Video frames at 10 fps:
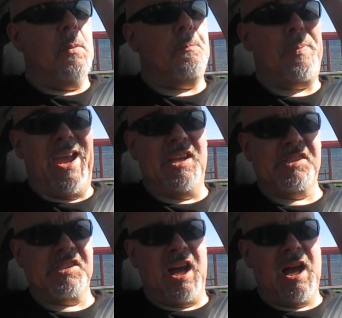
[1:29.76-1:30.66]

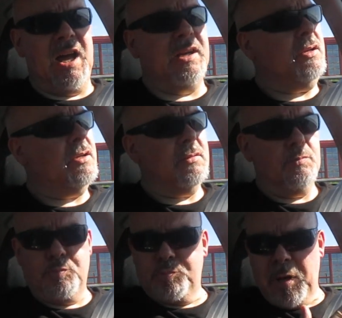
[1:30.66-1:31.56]
based on
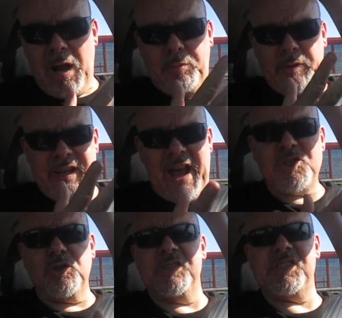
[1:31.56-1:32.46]
probably
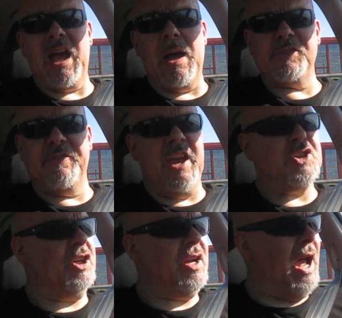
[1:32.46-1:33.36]
naturalistic
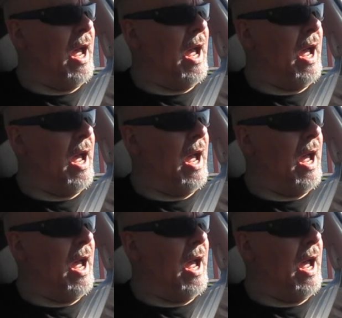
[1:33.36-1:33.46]
observation